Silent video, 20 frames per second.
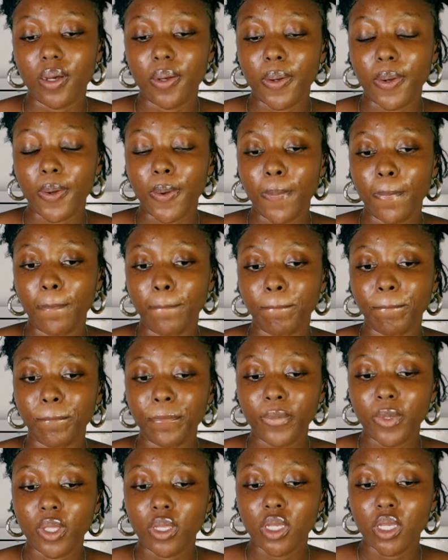
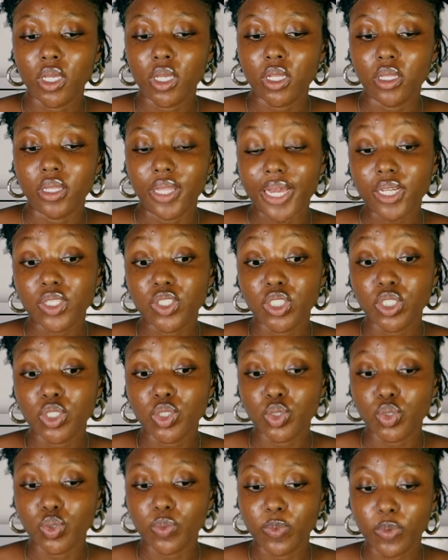they
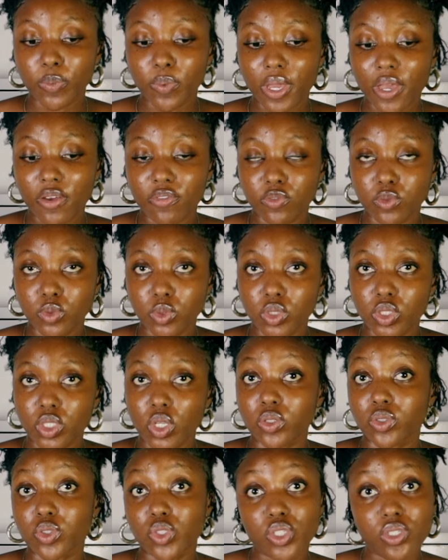actually do prepare
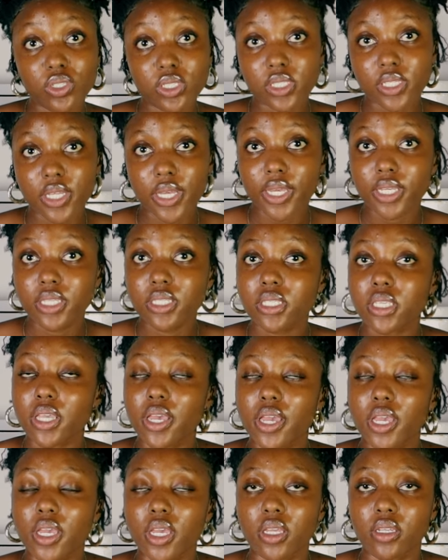foods on Tuesdays
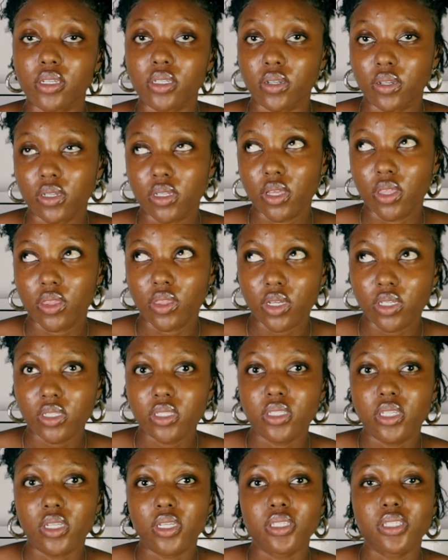and
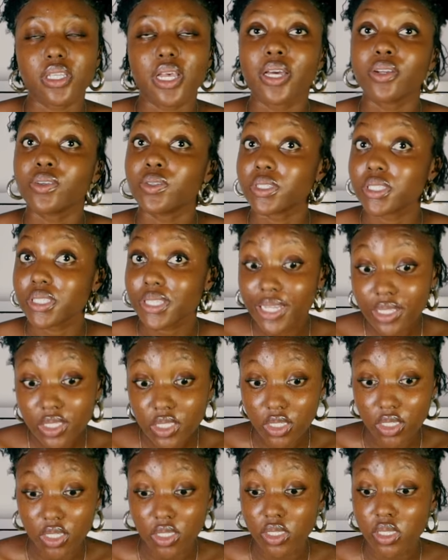Thursdays and on
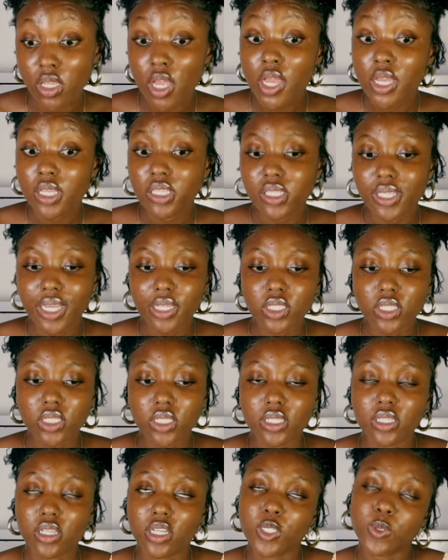Saturdays.
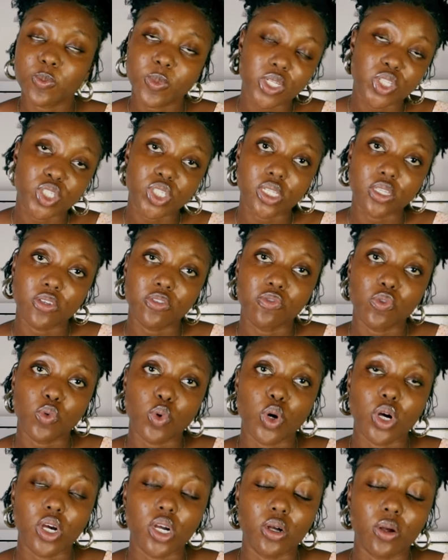Saturdays are especially
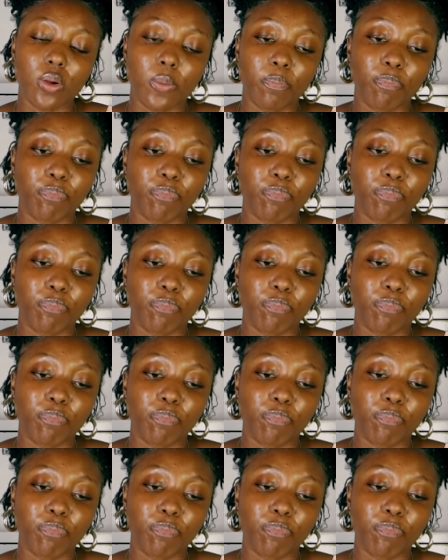for